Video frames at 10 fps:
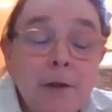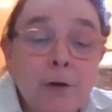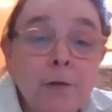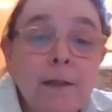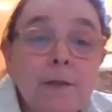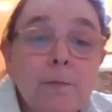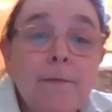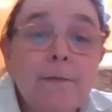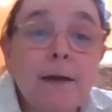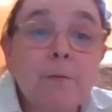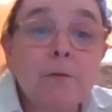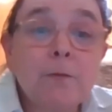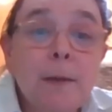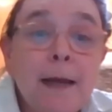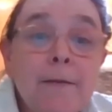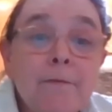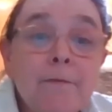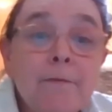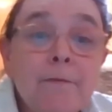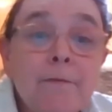The earliest one I found was Spain
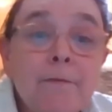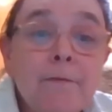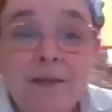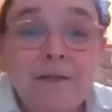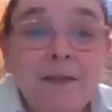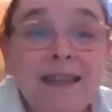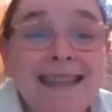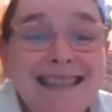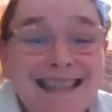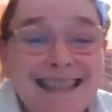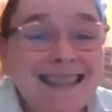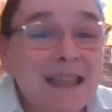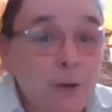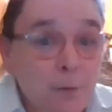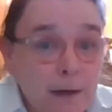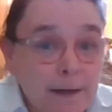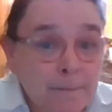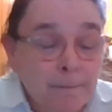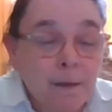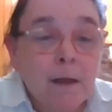from
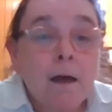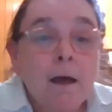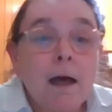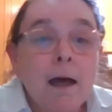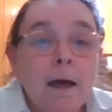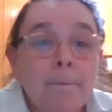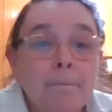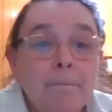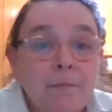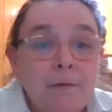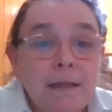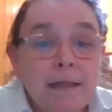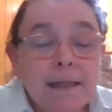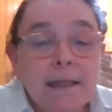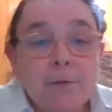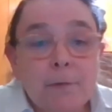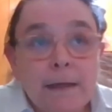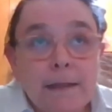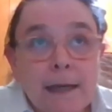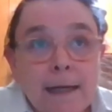1563. Um, 1563
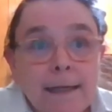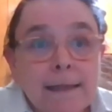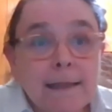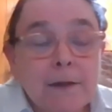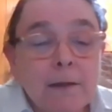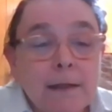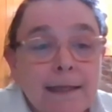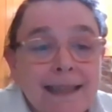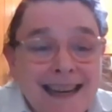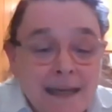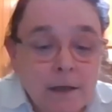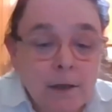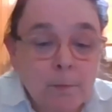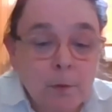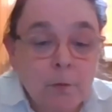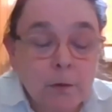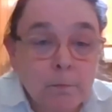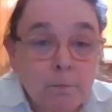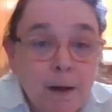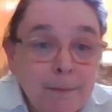is not necessarily the date the book
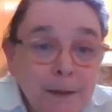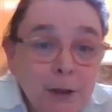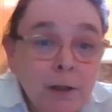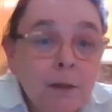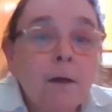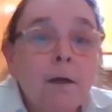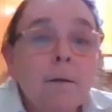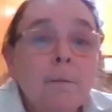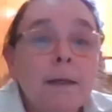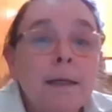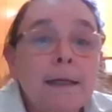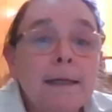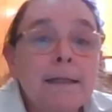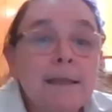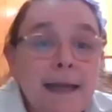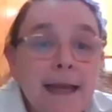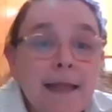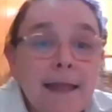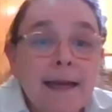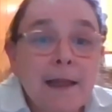was published, but it is the
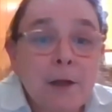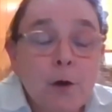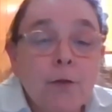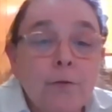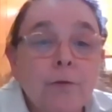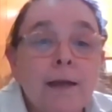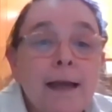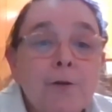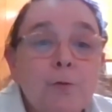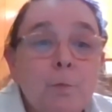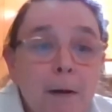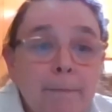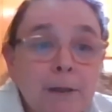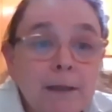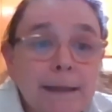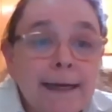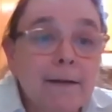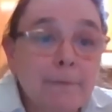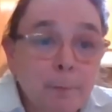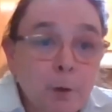death date of the author, the actual publishing date
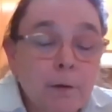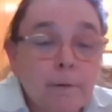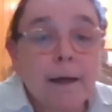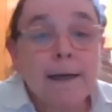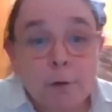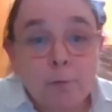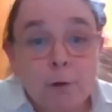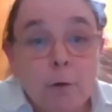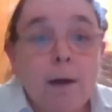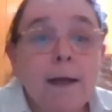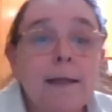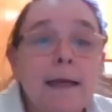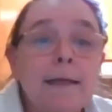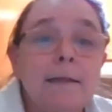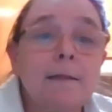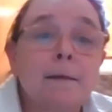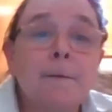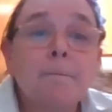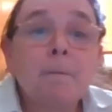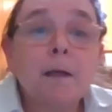of the book. I don't know. And that is
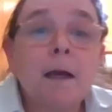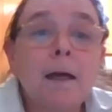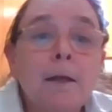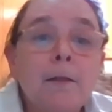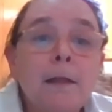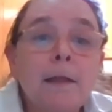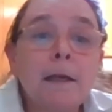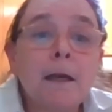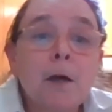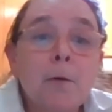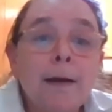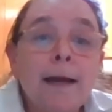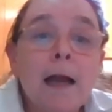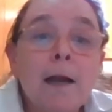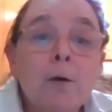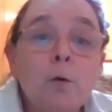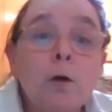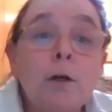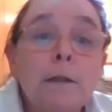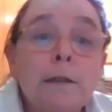uh, the Regalo
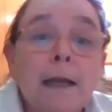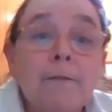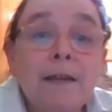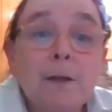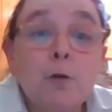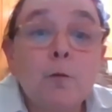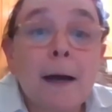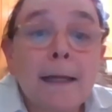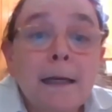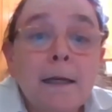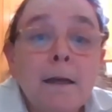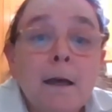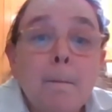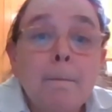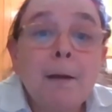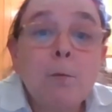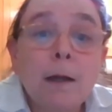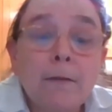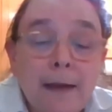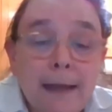de la Vida Humana by
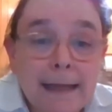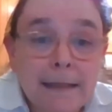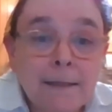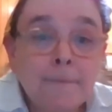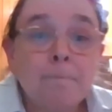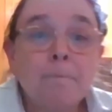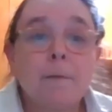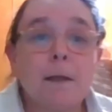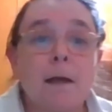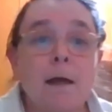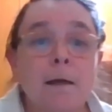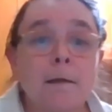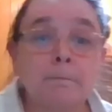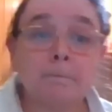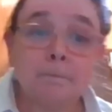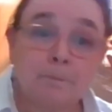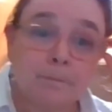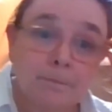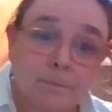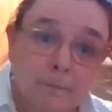Juan Vallés. Um,
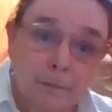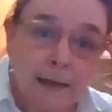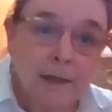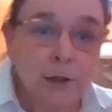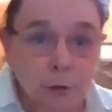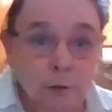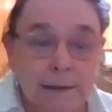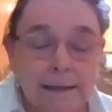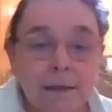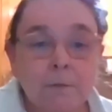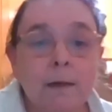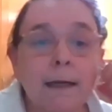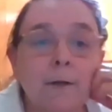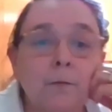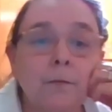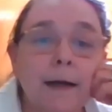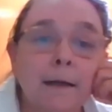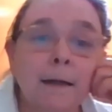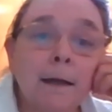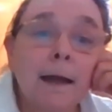that's the earliest one I could find.